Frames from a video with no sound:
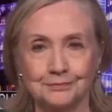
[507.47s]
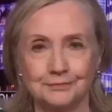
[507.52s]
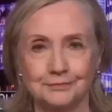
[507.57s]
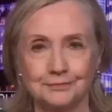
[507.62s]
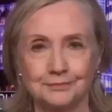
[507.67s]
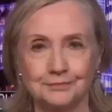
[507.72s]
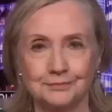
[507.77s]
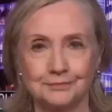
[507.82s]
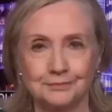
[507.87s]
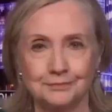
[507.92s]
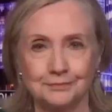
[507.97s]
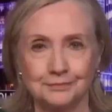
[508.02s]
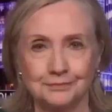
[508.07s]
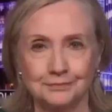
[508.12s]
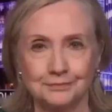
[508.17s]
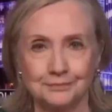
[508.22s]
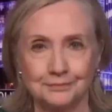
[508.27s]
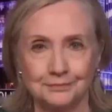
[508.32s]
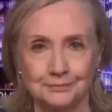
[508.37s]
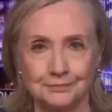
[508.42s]

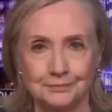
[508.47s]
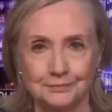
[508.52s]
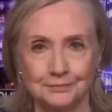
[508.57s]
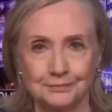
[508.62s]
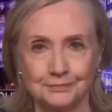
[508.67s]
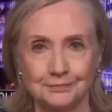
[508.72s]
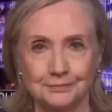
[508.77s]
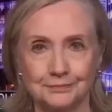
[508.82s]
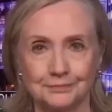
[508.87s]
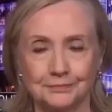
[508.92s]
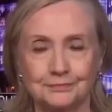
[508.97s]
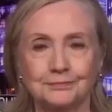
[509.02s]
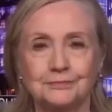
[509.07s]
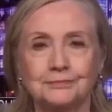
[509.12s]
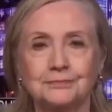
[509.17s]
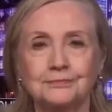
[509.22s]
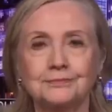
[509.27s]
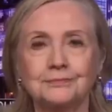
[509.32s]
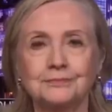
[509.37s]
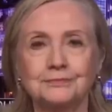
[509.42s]

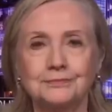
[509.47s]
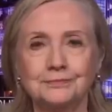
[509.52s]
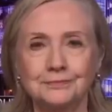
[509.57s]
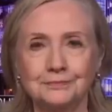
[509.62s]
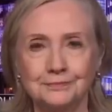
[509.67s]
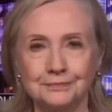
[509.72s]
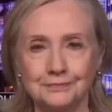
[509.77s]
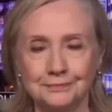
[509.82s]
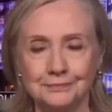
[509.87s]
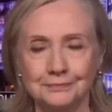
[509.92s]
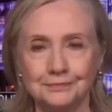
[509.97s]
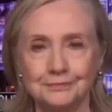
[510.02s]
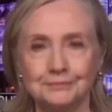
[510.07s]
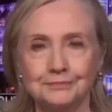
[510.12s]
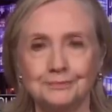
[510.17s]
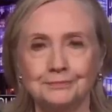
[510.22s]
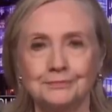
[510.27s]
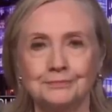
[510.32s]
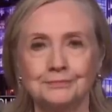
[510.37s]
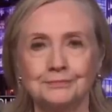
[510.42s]

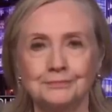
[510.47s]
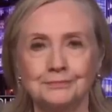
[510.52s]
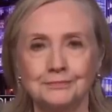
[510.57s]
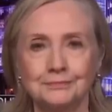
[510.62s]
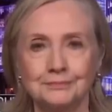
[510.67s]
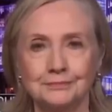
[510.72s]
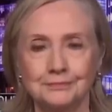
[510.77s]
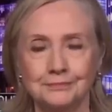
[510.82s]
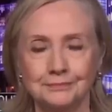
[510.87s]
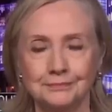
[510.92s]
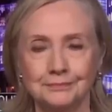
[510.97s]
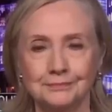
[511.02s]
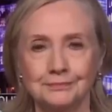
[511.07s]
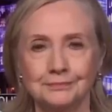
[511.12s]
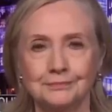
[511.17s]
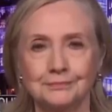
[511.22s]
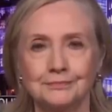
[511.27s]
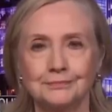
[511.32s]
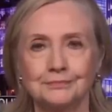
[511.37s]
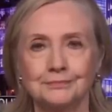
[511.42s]

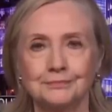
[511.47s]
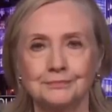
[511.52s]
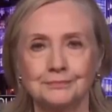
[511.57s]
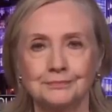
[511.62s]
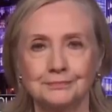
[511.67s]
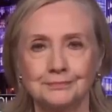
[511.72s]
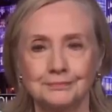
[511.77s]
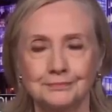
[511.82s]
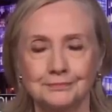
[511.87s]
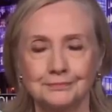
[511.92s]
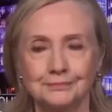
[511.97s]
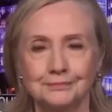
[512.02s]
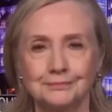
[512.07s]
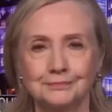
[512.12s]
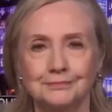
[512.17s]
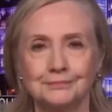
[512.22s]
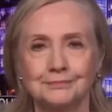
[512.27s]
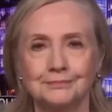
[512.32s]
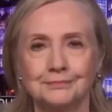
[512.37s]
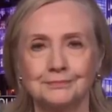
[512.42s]

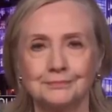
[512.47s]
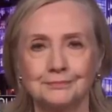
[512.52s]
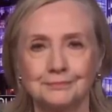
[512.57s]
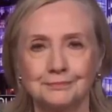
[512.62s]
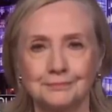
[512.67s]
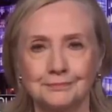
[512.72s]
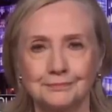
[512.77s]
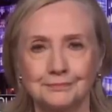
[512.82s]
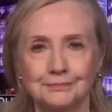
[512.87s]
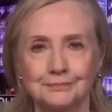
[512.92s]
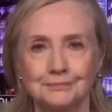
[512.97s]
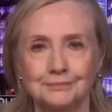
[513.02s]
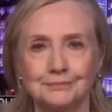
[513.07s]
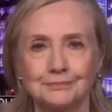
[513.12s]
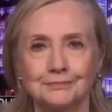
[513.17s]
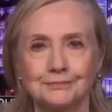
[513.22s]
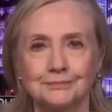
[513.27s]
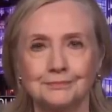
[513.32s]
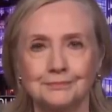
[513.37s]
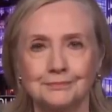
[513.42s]
[no speech]